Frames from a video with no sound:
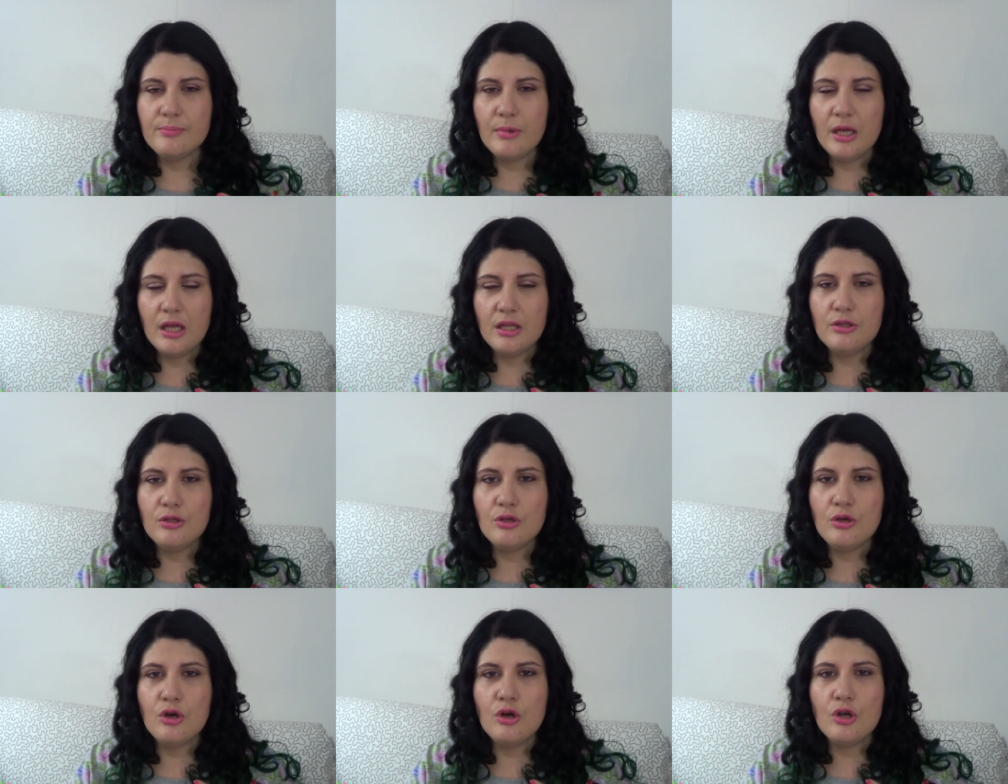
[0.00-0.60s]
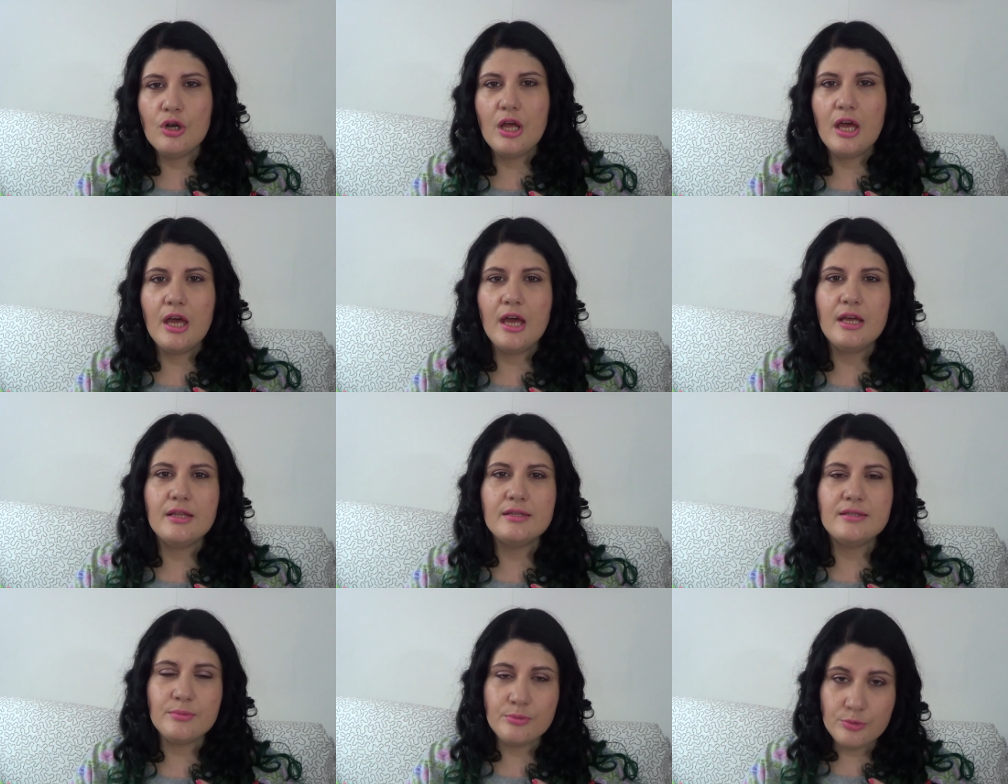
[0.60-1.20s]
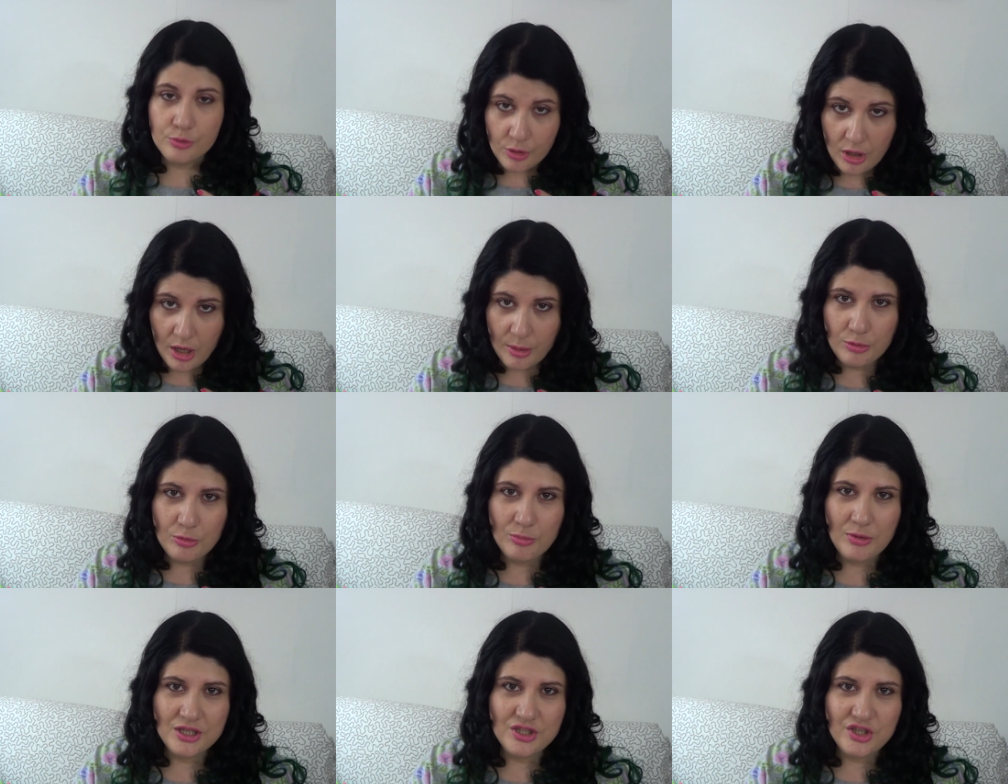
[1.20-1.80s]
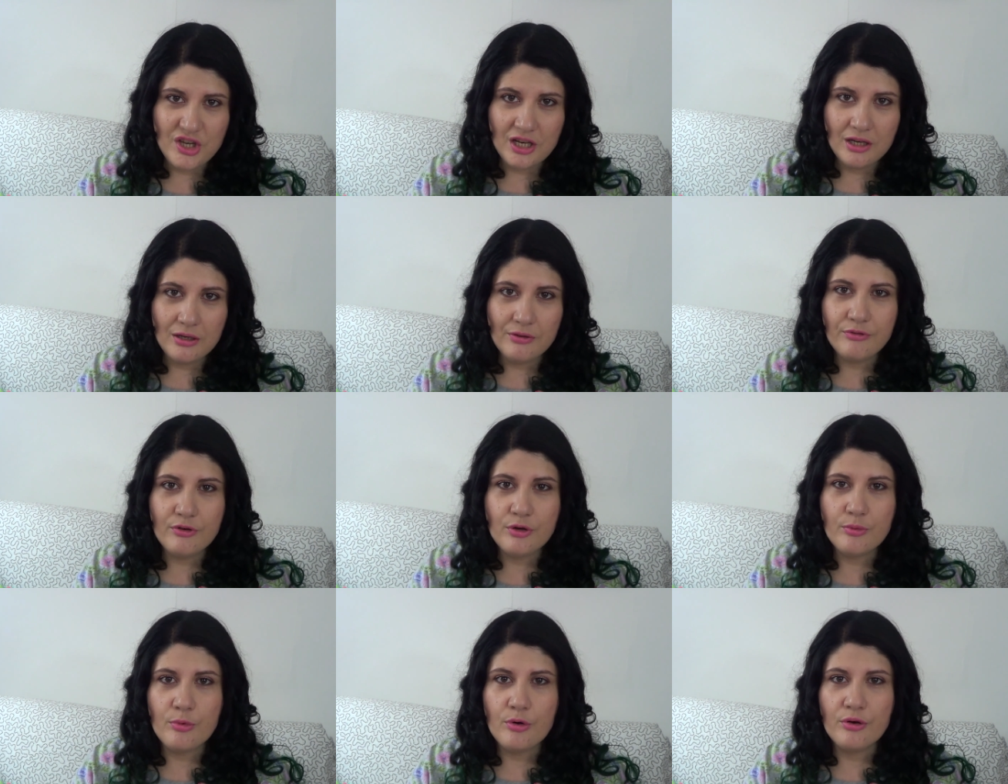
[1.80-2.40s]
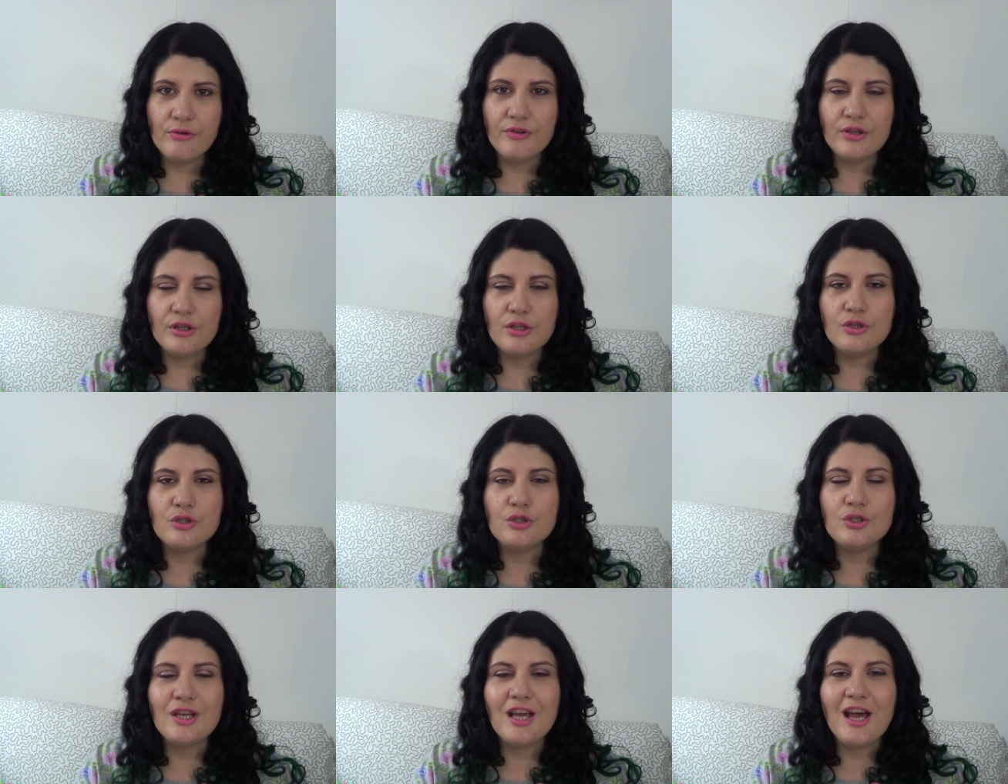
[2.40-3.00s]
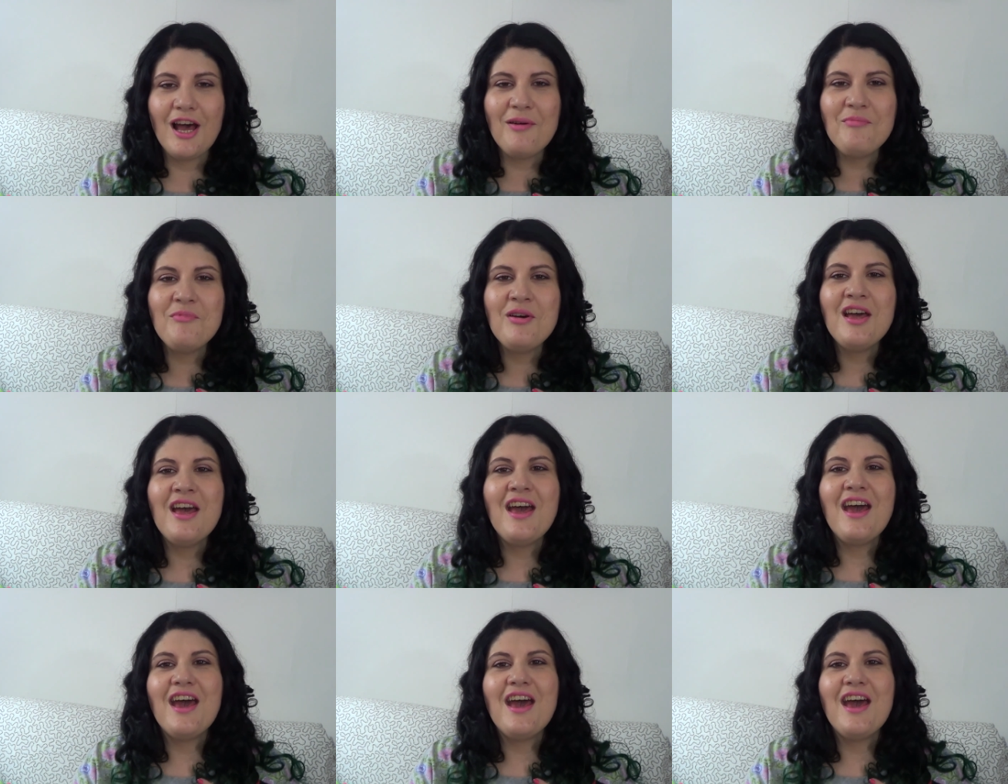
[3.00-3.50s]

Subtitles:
button and subscribe to my channel for more videos to come,